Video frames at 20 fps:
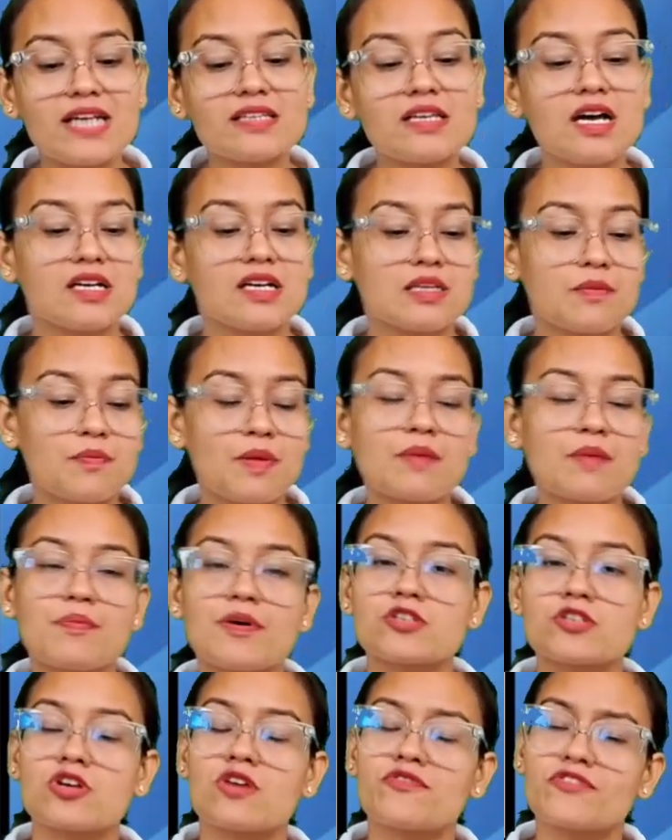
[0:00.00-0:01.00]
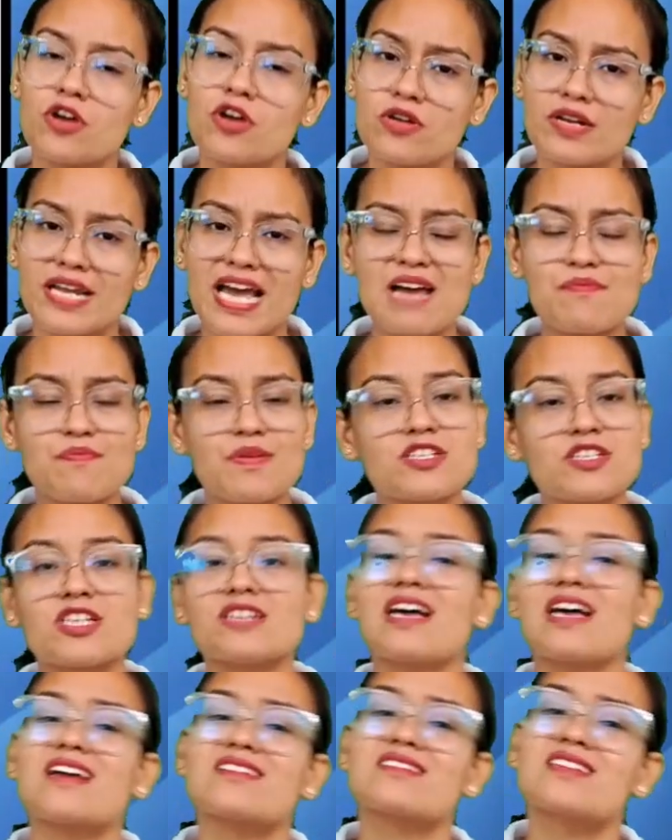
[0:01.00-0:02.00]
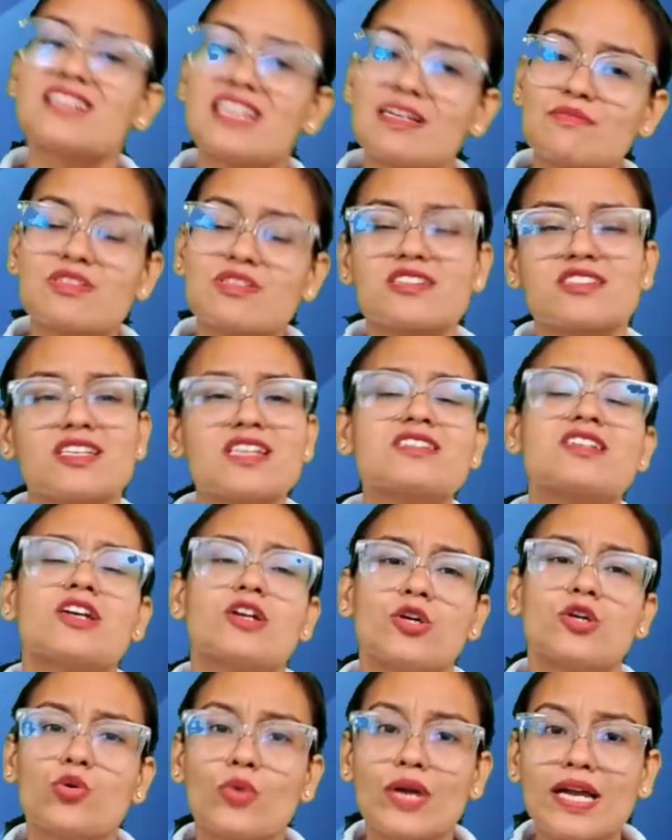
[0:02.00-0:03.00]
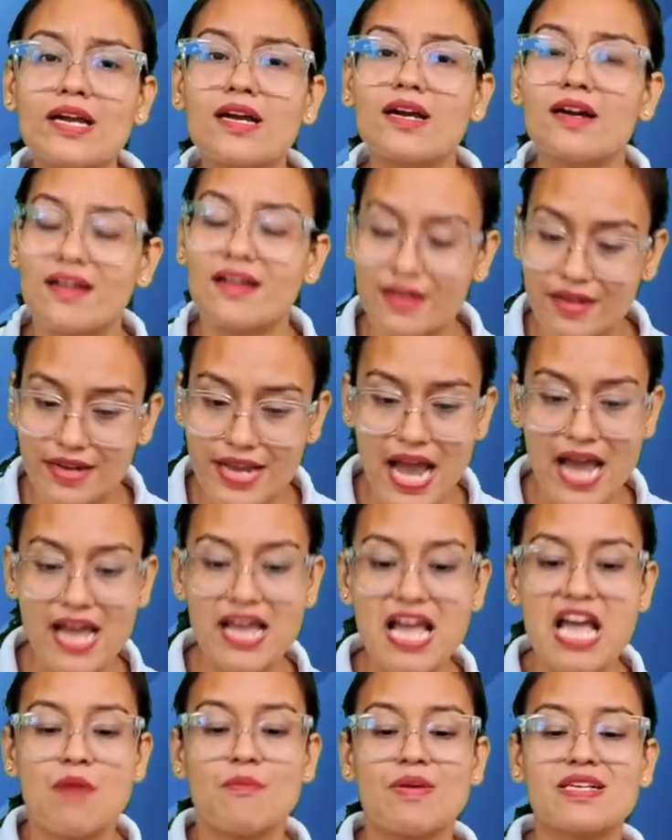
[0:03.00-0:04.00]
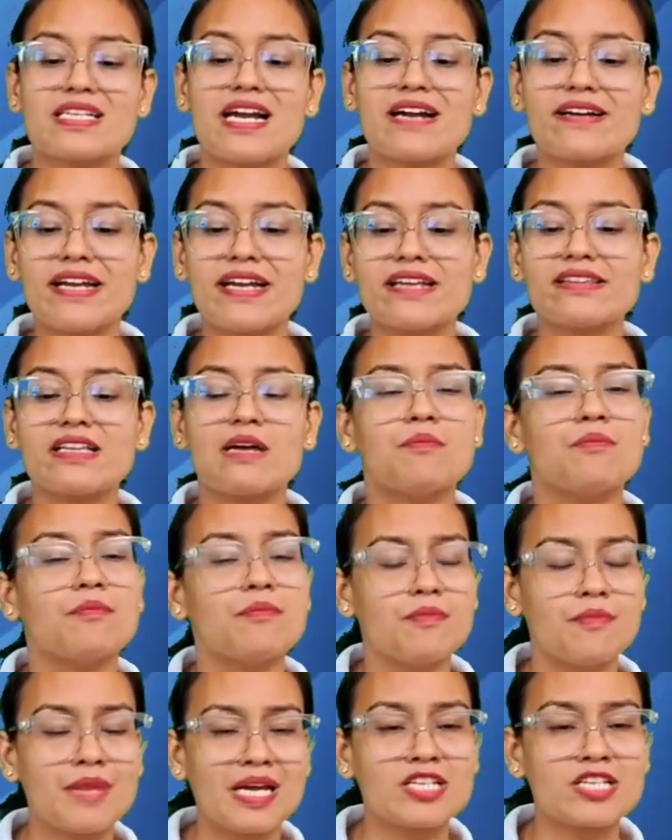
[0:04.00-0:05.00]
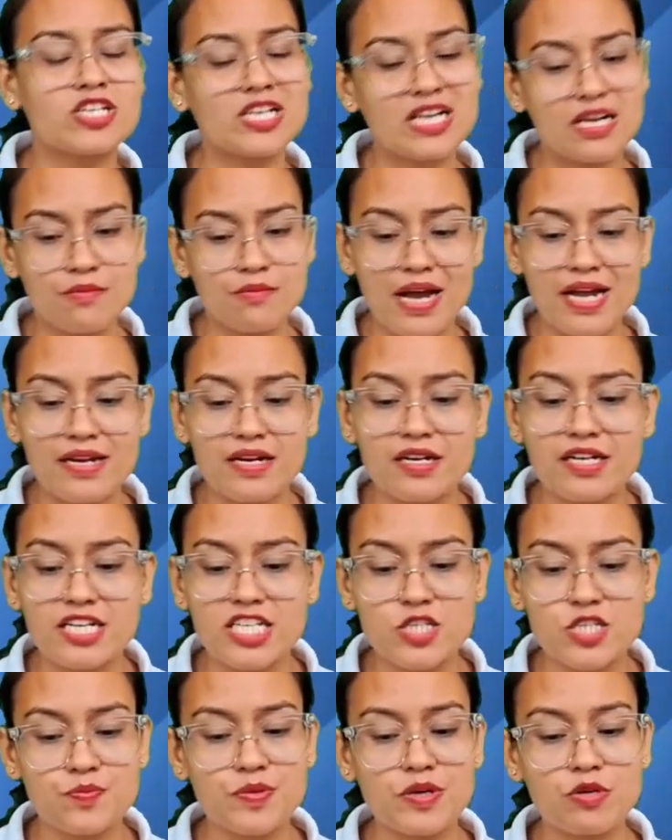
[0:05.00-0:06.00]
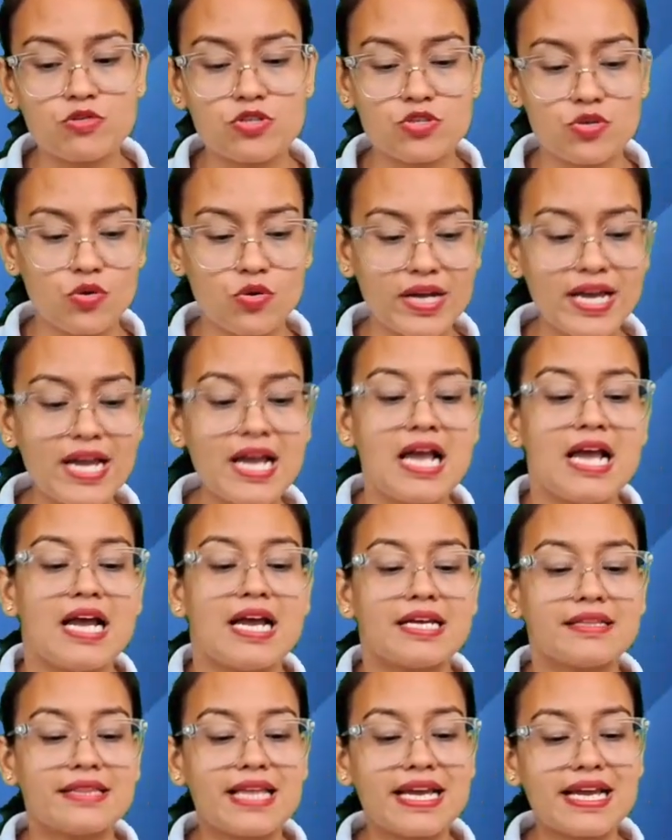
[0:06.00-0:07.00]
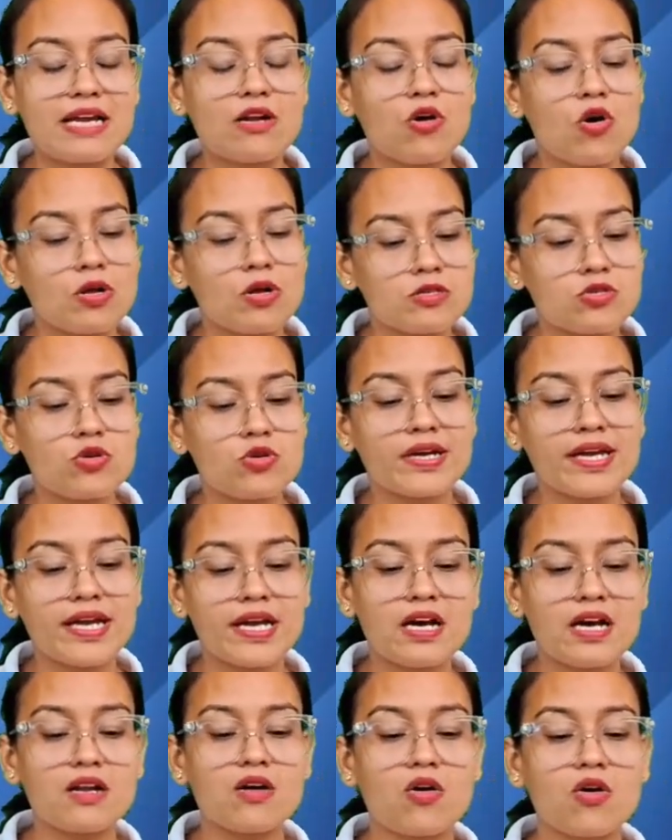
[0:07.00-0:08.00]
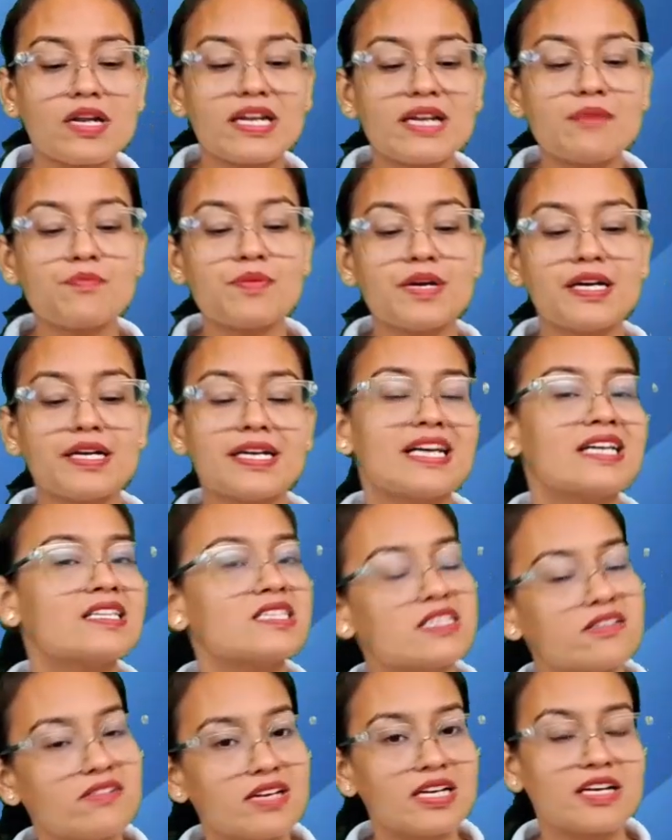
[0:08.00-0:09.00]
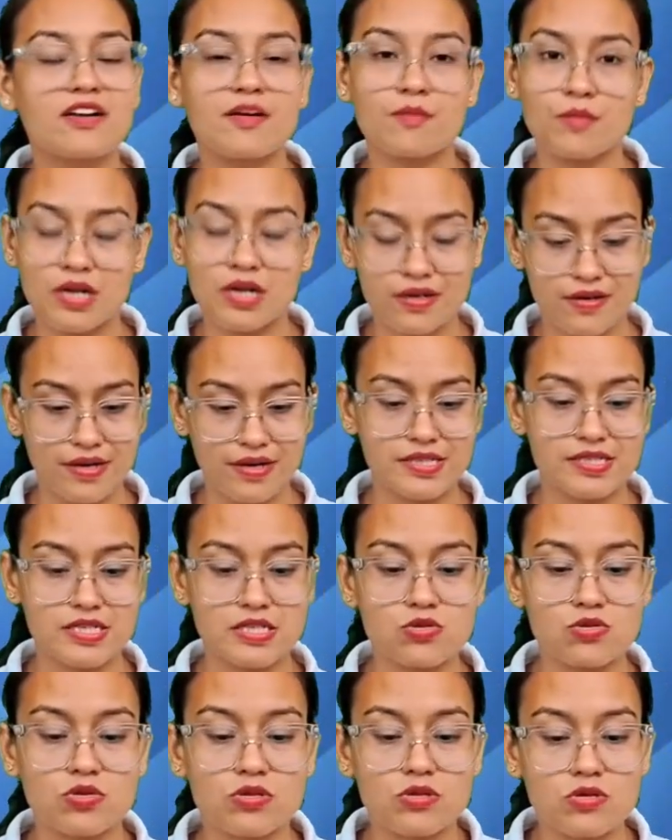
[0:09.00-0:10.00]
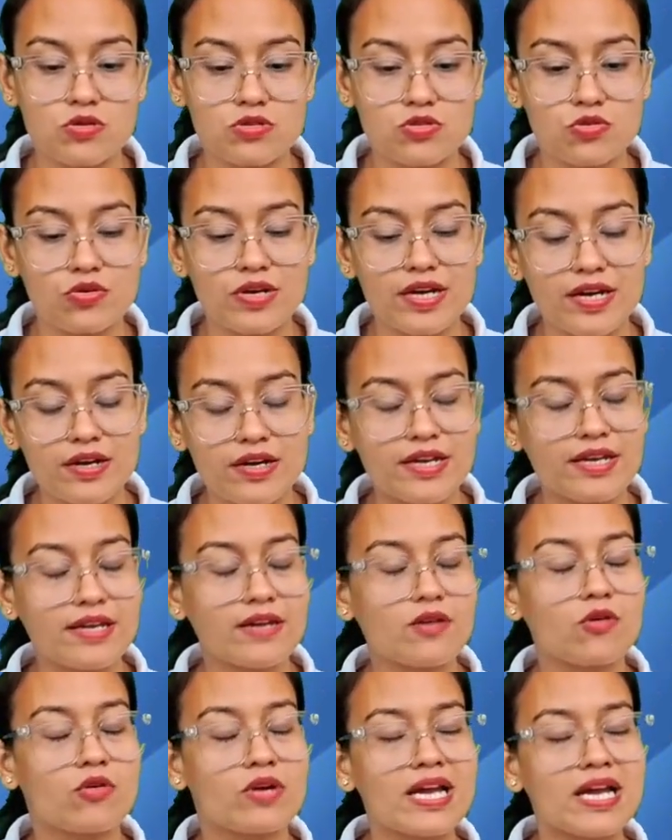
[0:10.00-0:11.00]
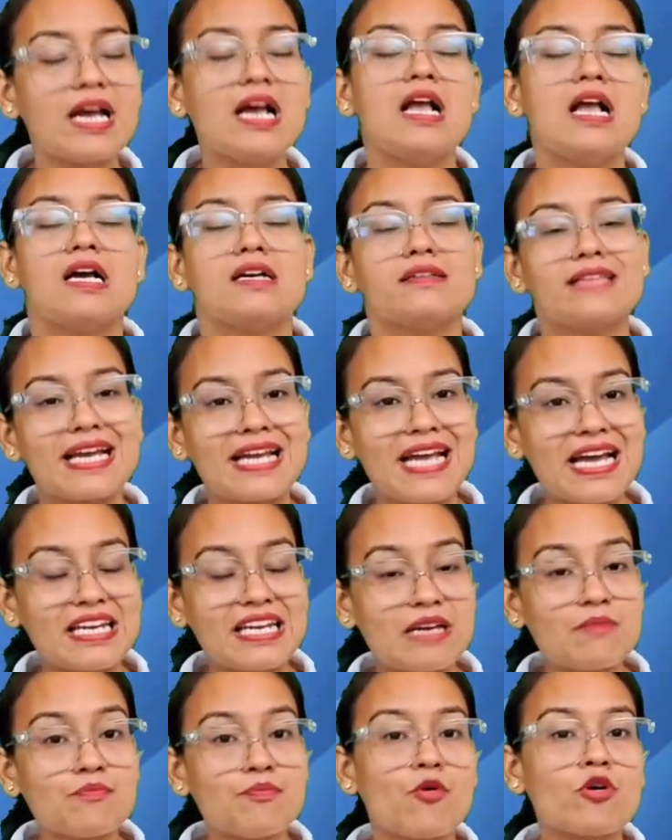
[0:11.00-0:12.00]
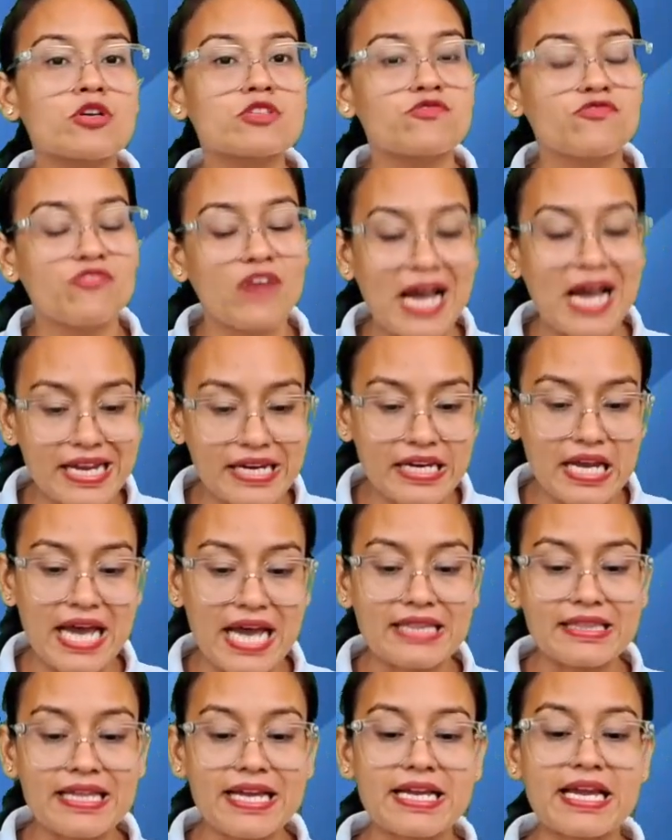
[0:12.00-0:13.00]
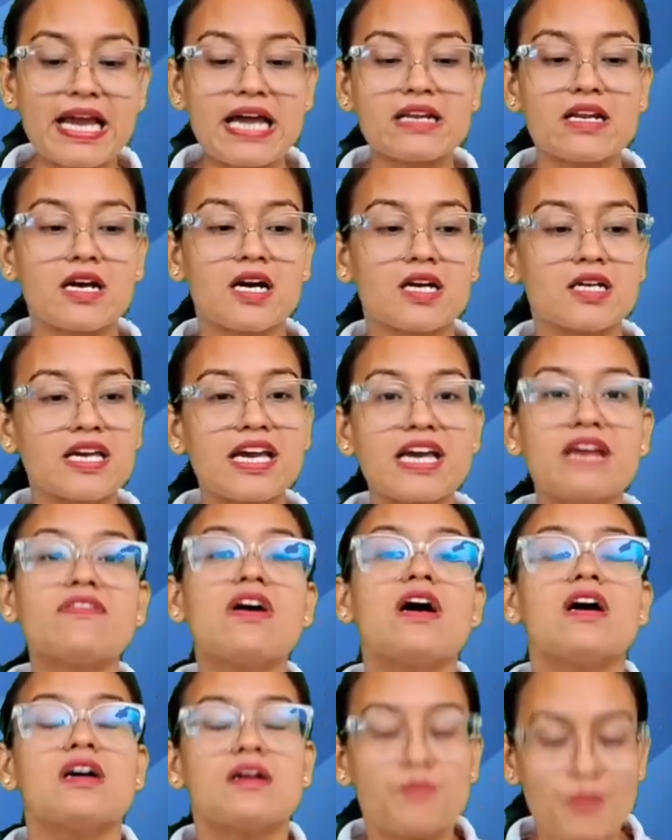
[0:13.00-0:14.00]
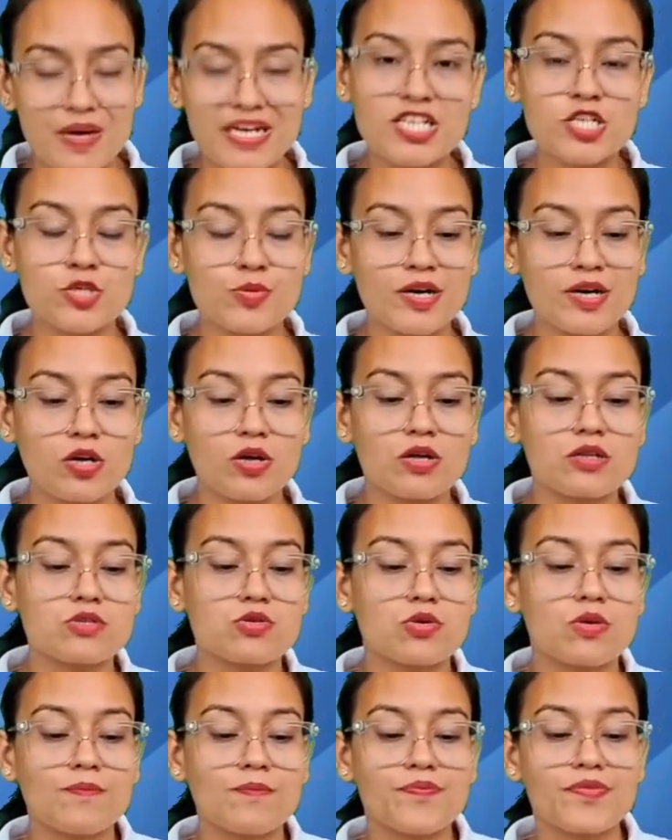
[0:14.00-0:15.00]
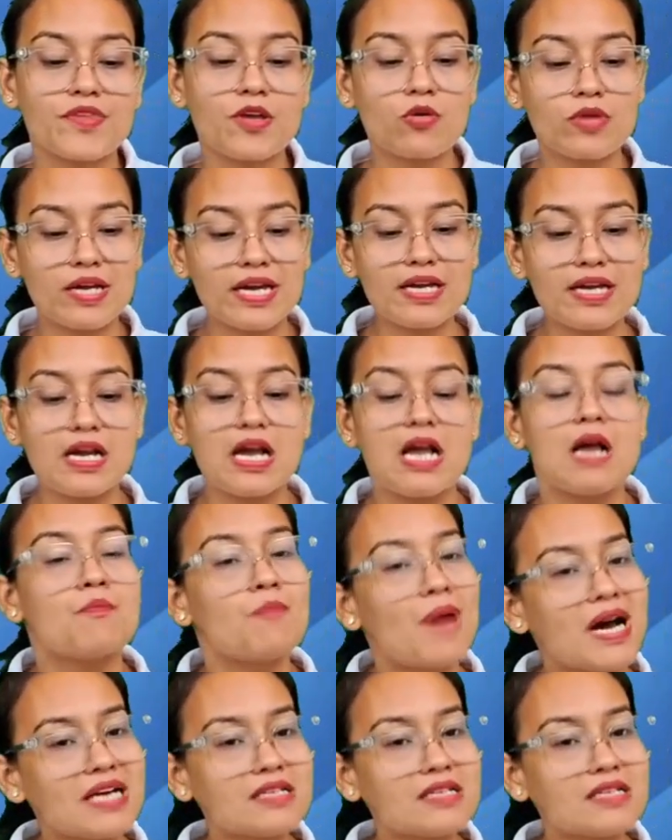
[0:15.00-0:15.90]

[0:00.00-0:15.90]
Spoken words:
The purpose of your nyay panchayat, as the name suggests, doing nyay by settling the major and minor disputes. Okay, they can also hear only petty and civil criminal cases also. Okay, okay, they can impose fine and they can give punishment also. Okay, but